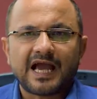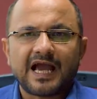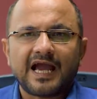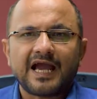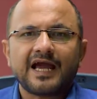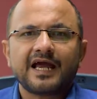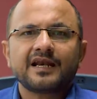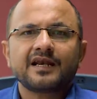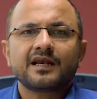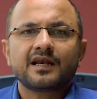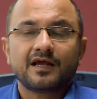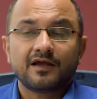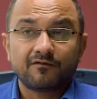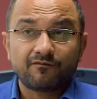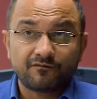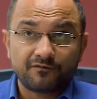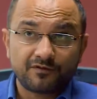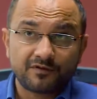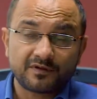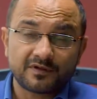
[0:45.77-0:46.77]
And
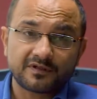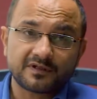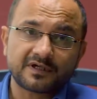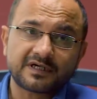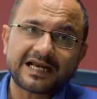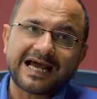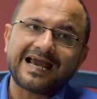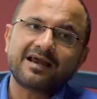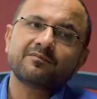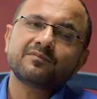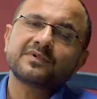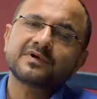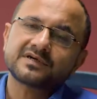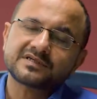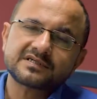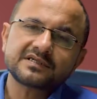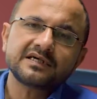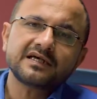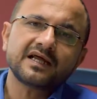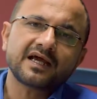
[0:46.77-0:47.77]
if the time
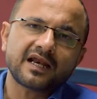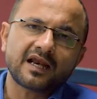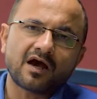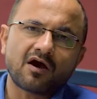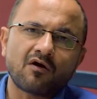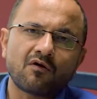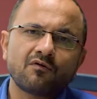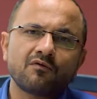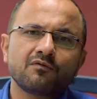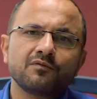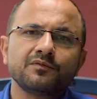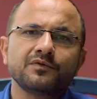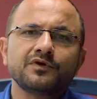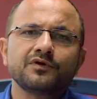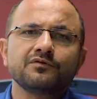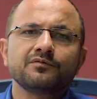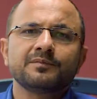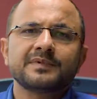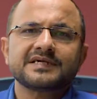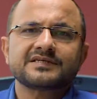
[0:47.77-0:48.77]
doesn't allow
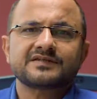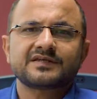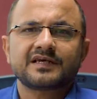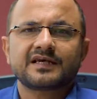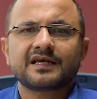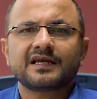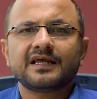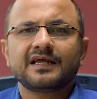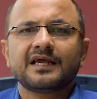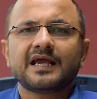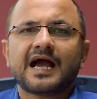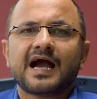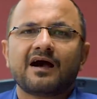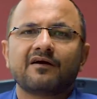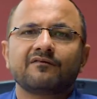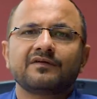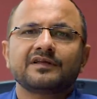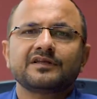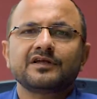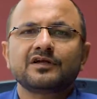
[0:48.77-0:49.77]
you basically
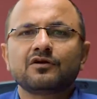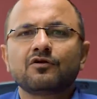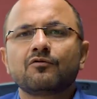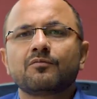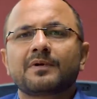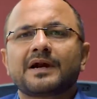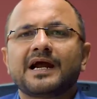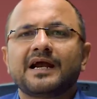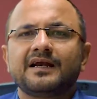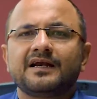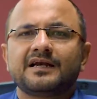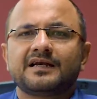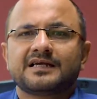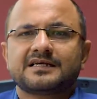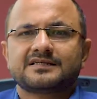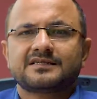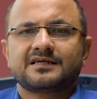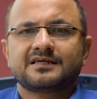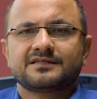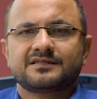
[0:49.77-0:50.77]
having the low priority
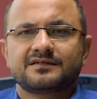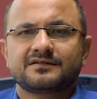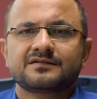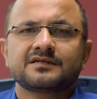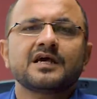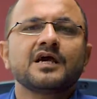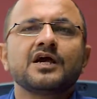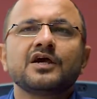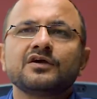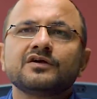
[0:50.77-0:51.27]
test cases,